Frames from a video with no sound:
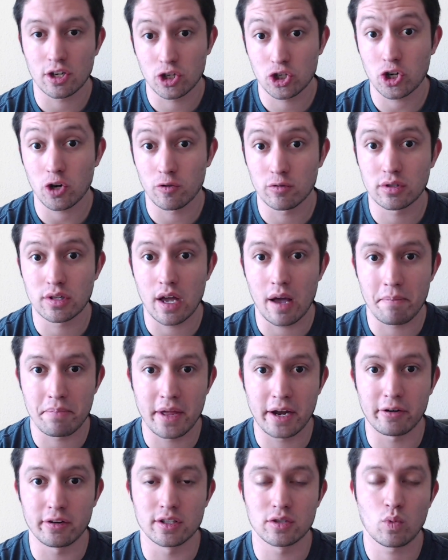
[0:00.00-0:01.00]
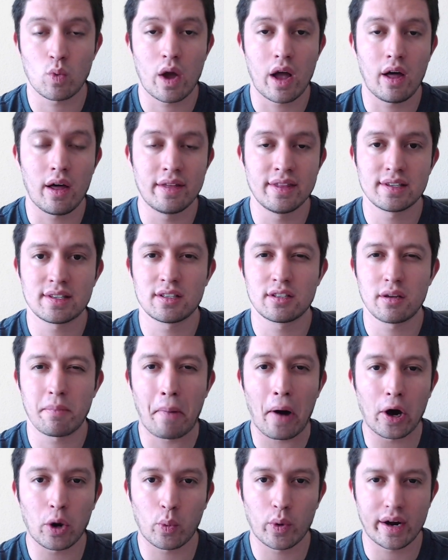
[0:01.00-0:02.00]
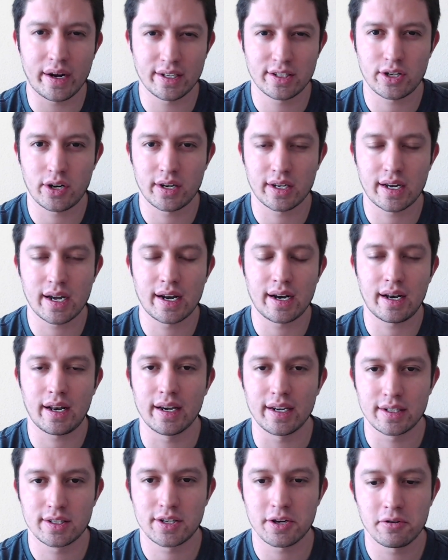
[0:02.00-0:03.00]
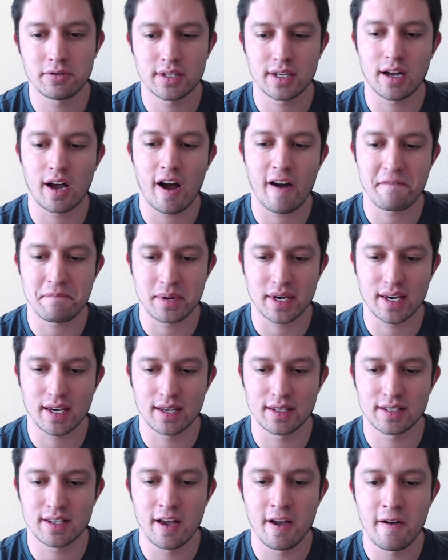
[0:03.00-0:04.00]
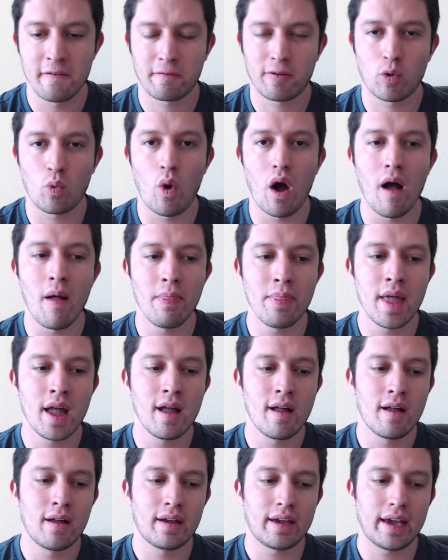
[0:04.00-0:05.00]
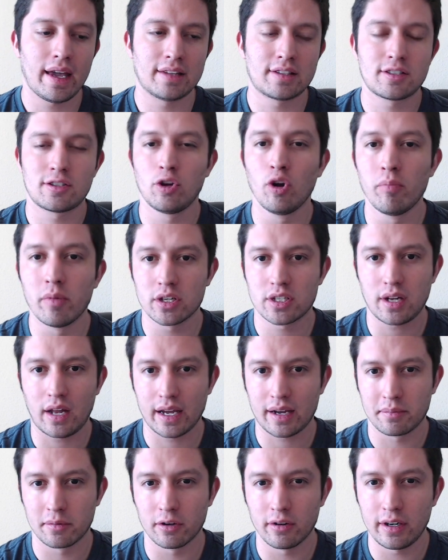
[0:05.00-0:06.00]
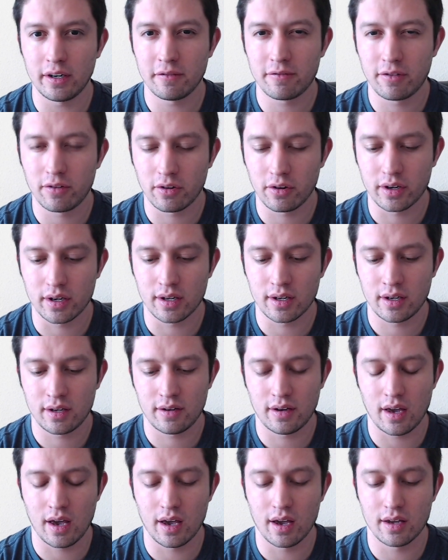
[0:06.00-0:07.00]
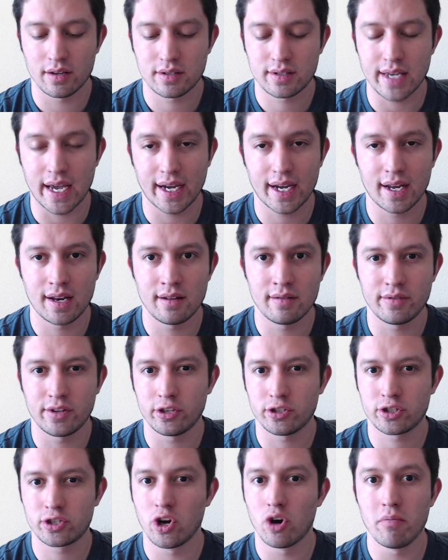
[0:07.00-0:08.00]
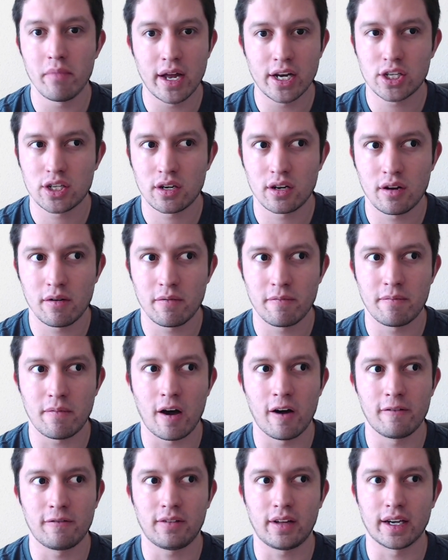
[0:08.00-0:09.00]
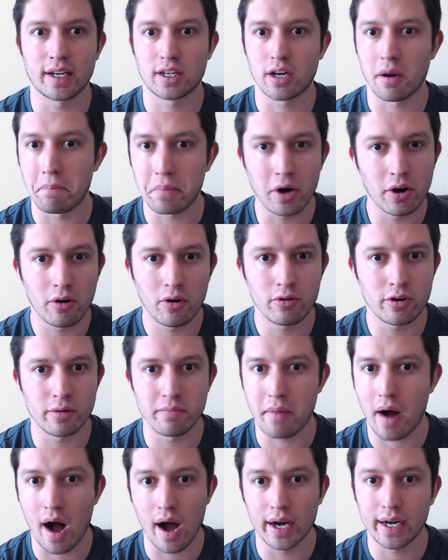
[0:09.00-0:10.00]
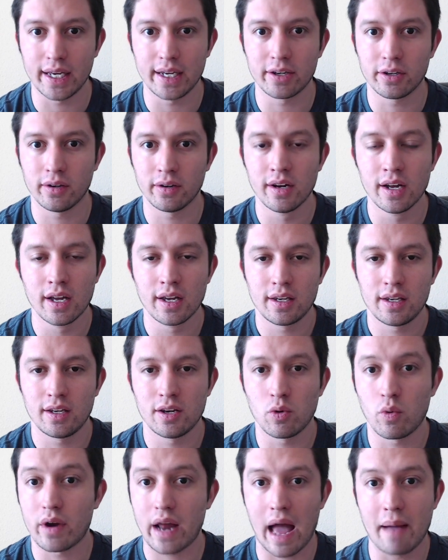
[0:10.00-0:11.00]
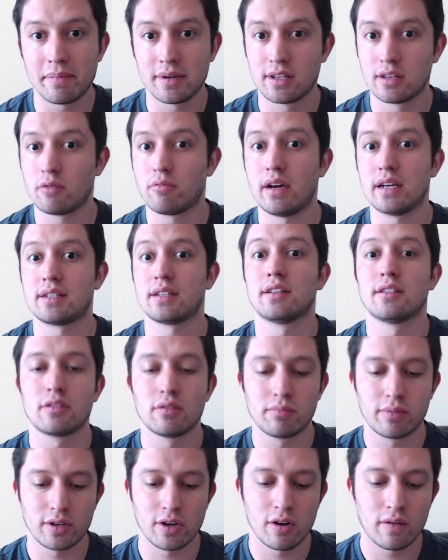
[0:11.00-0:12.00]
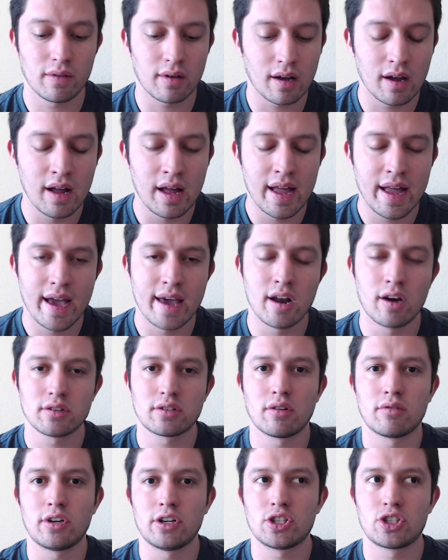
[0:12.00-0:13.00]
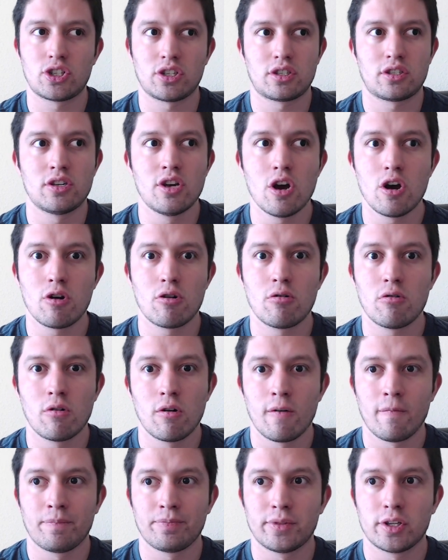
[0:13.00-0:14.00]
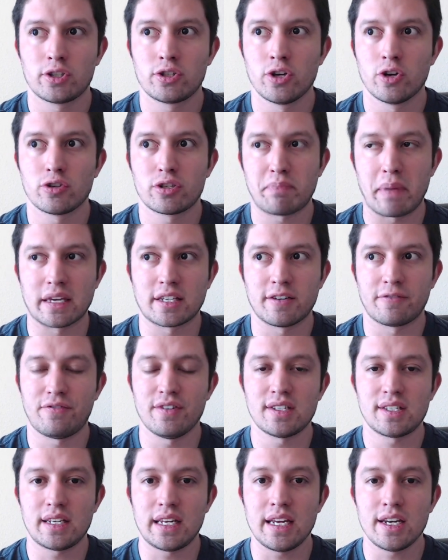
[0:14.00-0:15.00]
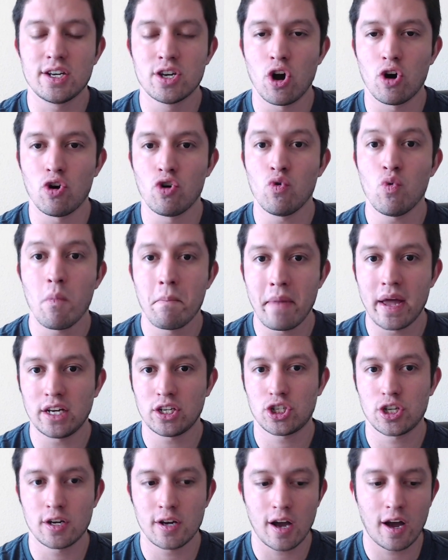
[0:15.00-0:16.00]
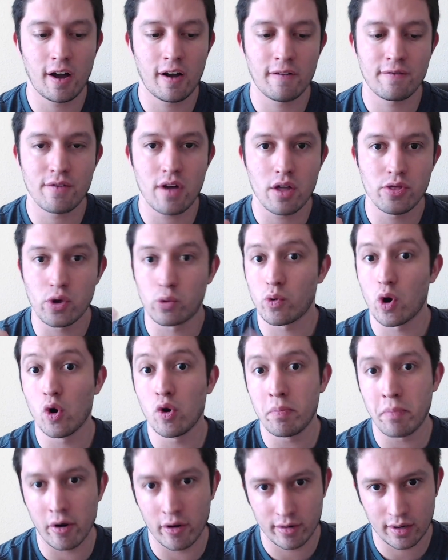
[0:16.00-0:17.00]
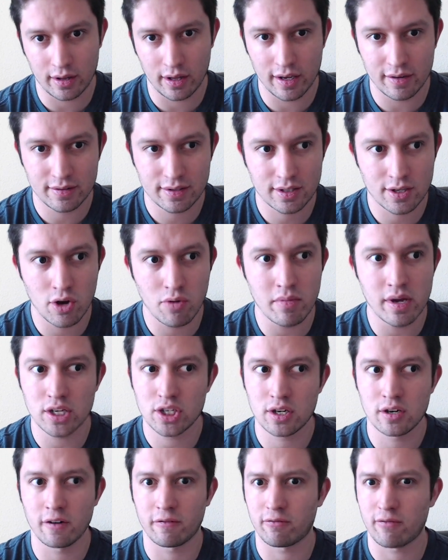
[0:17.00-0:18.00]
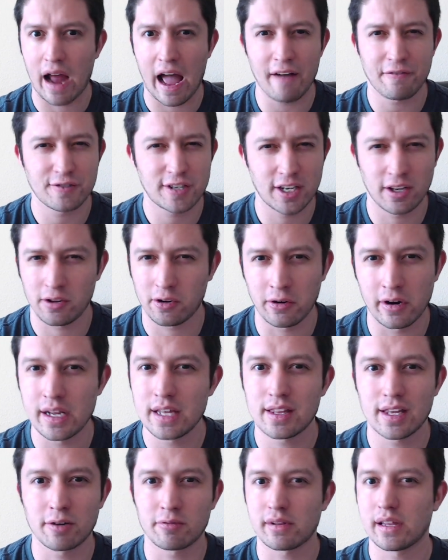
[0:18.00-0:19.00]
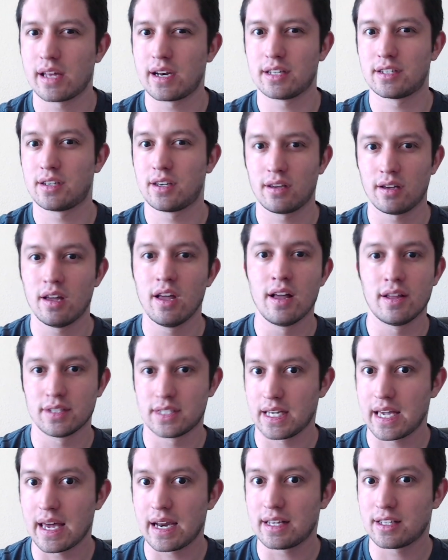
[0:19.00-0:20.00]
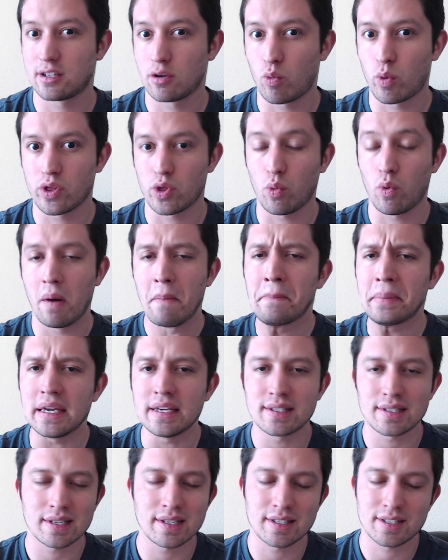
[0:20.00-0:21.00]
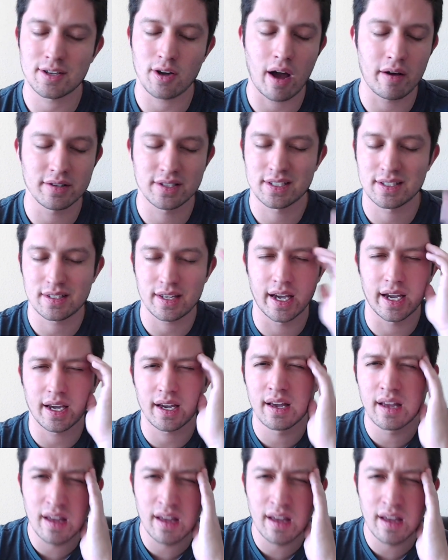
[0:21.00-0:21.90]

shows up there as well. And this is the part where I started kind of like dozing off because, for one, it's too much like Marineford. Second, there's no mention of like Capone or Bonnie or, you know, what happened to the rest of the supernova. And also there's just no specificity, no mention of the road poneglyphs, no mention of Raftel or anything related to getting to where the One Piece is. So I was just like,